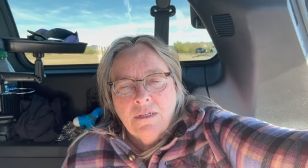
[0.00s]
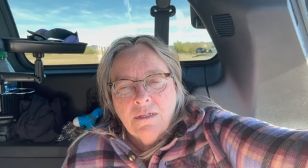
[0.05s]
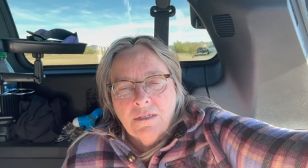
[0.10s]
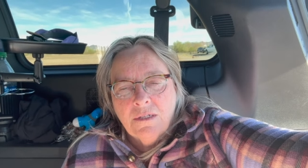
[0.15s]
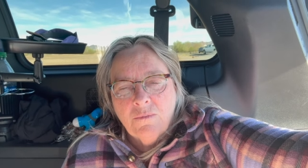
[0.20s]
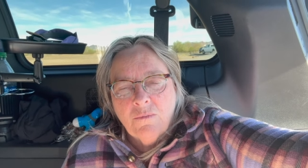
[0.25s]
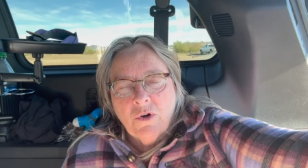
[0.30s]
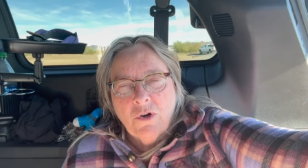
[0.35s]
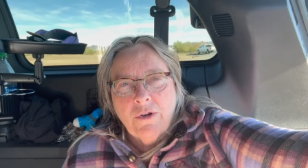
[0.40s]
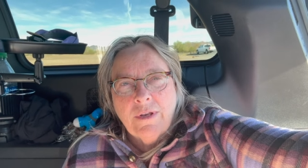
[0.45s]

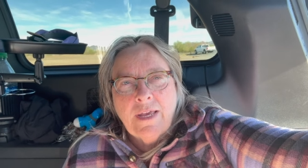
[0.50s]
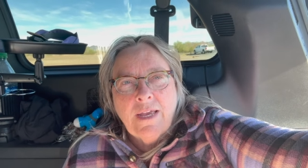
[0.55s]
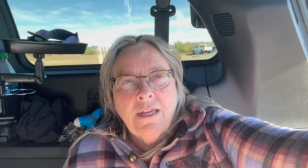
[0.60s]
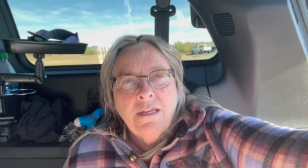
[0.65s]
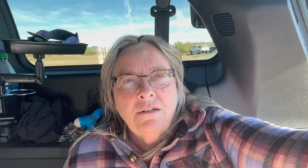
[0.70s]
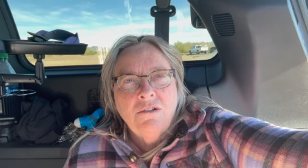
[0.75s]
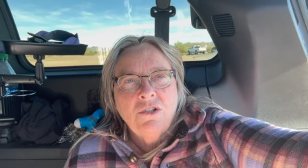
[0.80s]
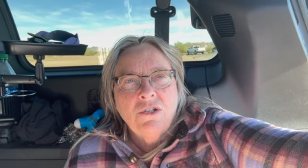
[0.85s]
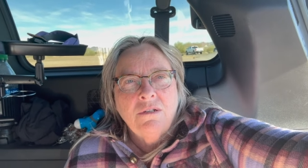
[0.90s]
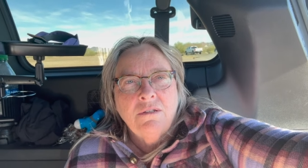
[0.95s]
Tomorrow night,
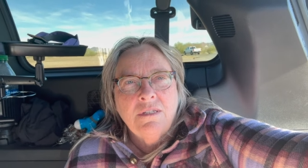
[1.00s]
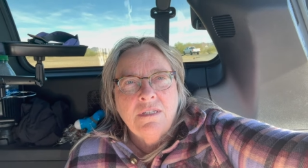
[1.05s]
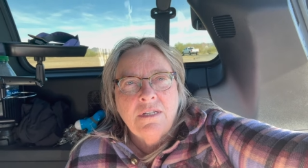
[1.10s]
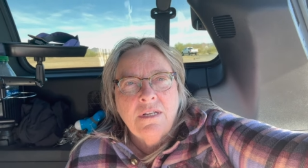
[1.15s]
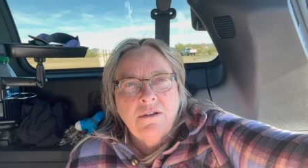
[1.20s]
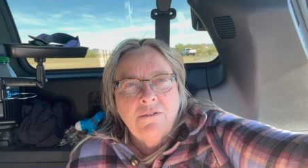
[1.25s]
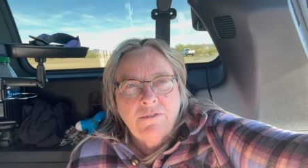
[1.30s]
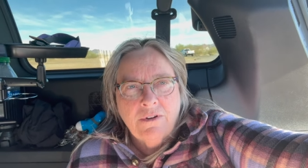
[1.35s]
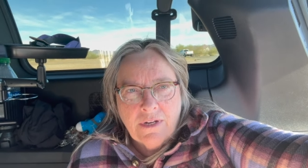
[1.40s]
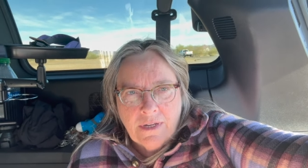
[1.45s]
she'll
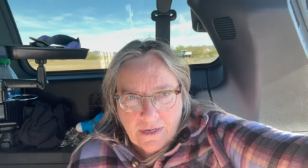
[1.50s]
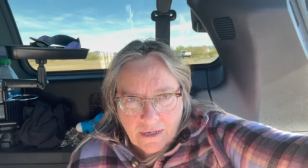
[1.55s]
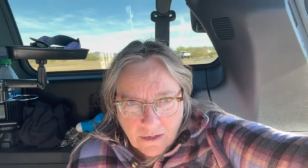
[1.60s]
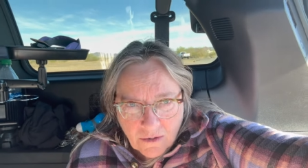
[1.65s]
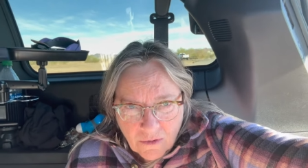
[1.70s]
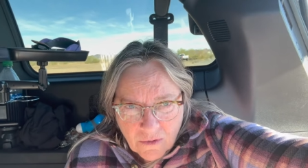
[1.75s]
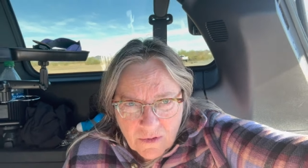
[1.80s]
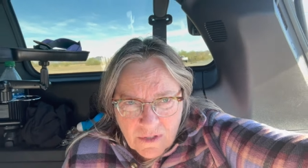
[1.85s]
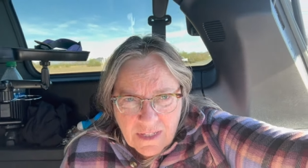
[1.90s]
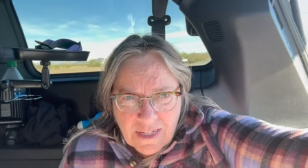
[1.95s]
stay overnight in a
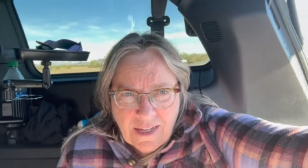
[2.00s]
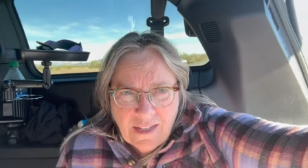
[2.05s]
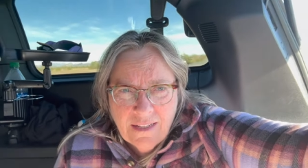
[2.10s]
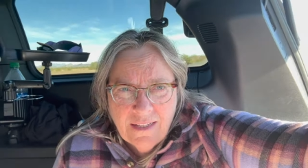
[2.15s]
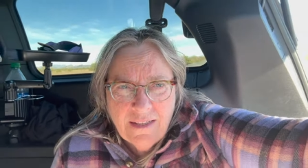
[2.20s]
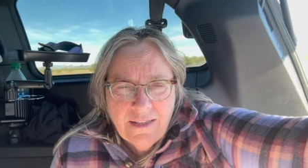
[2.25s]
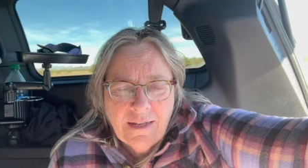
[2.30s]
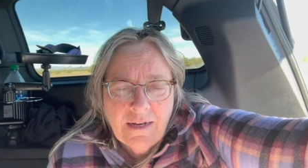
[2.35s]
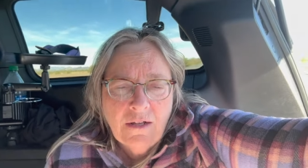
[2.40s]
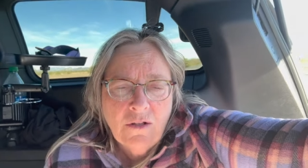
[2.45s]
hotel
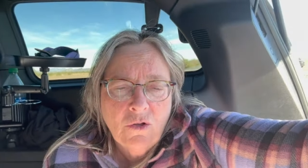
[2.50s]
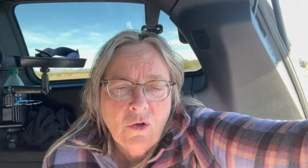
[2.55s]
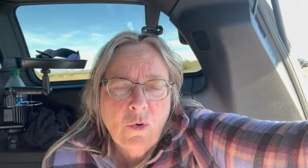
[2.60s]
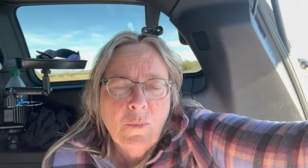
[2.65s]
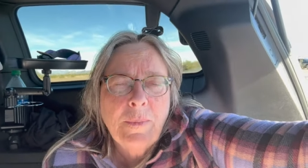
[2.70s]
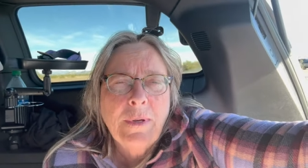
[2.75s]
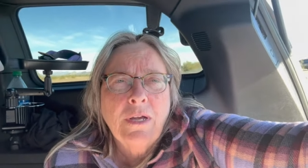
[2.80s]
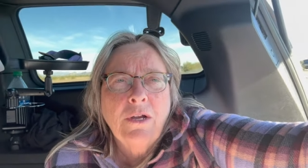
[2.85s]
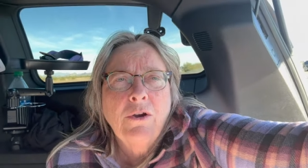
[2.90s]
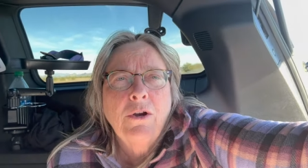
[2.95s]
and then I'll go
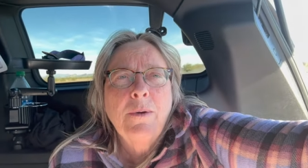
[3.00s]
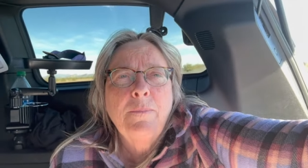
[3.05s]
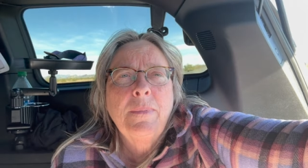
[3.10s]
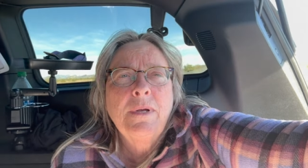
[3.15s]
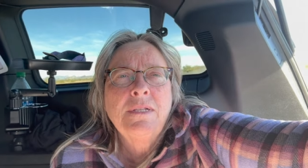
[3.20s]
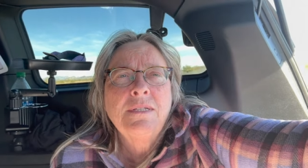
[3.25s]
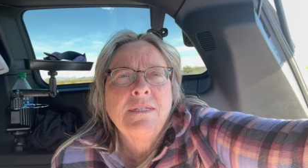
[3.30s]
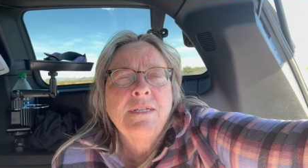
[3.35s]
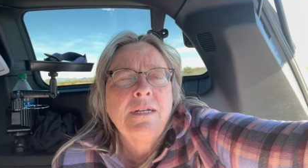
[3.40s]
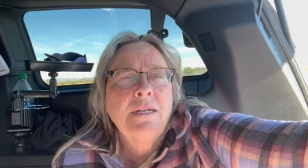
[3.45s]
pick her up
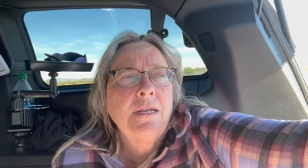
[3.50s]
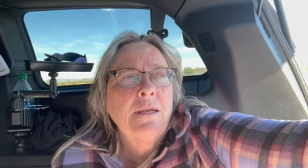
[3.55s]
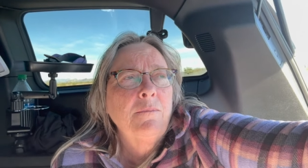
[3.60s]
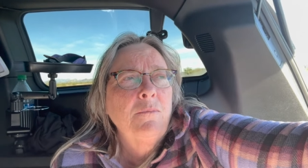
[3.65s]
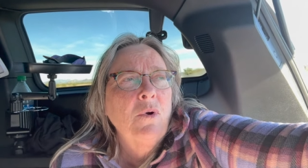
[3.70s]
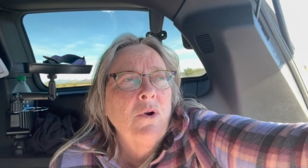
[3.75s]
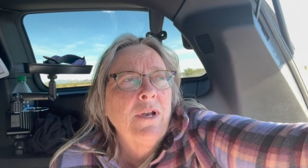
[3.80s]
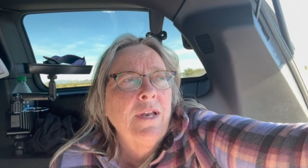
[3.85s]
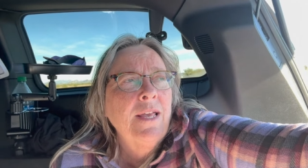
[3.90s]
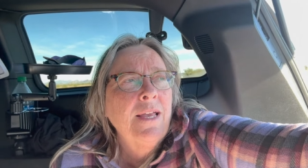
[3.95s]
on Sunday
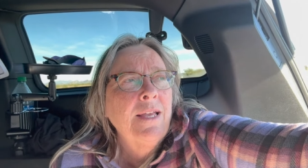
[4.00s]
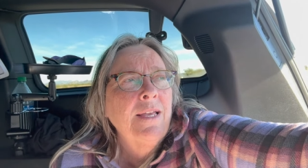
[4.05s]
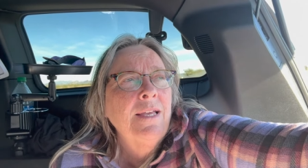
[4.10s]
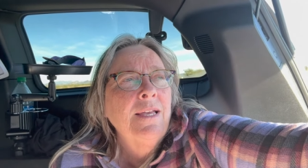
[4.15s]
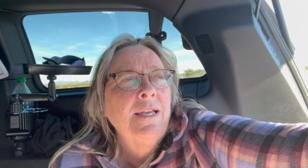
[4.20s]
morning.